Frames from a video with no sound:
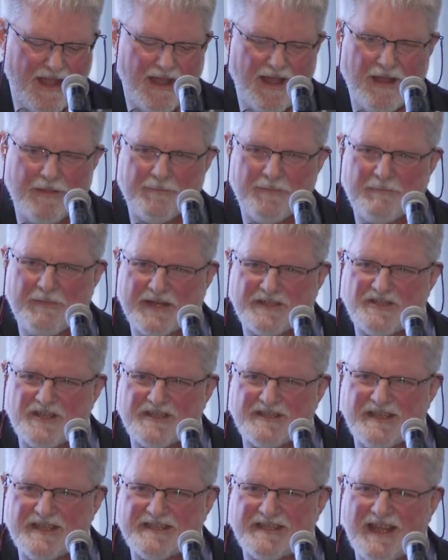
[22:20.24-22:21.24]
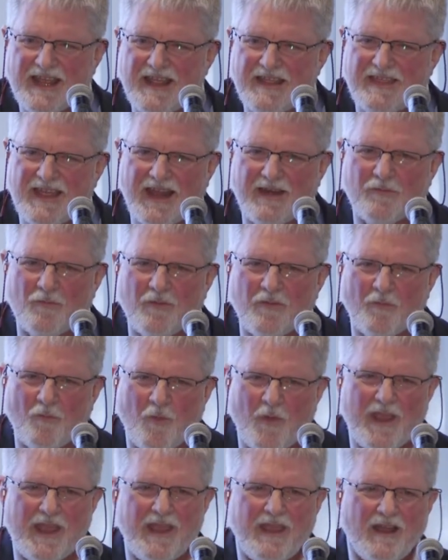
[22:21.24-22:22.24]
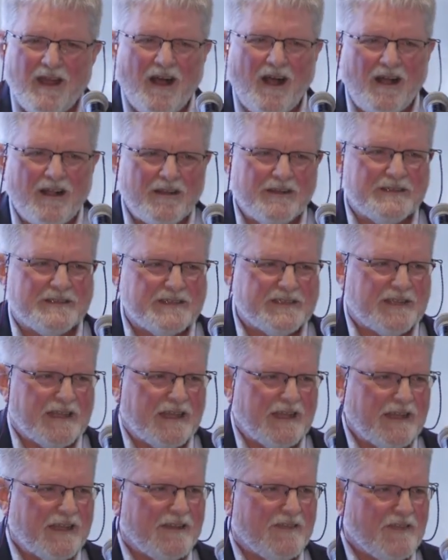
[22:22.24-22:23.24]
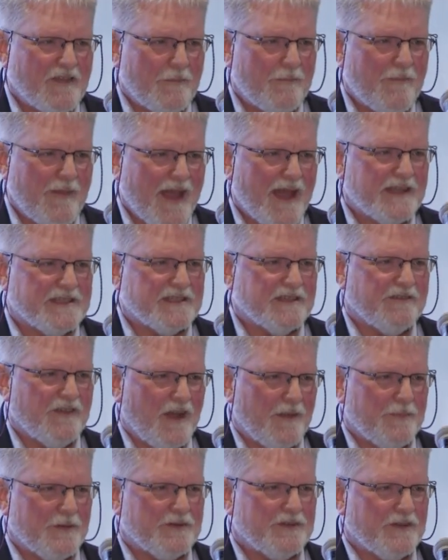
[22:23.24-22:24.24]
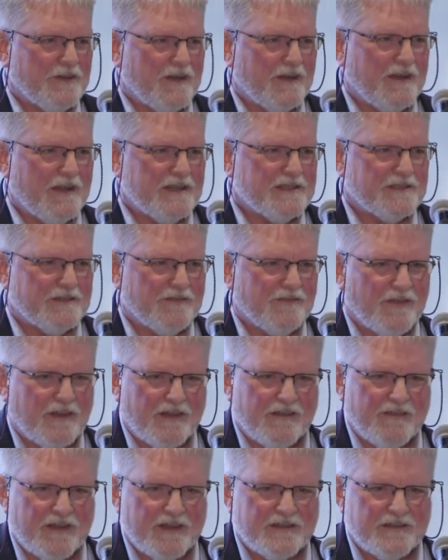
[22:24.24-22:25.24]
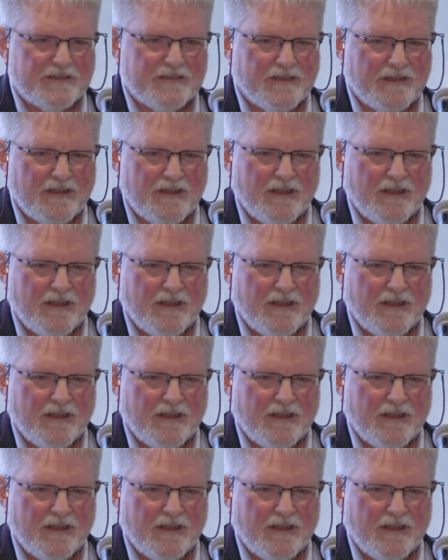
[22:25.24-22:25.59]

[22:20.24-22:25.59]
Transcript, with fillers: Um, but just to say that we all see the massive opportunities in front of us.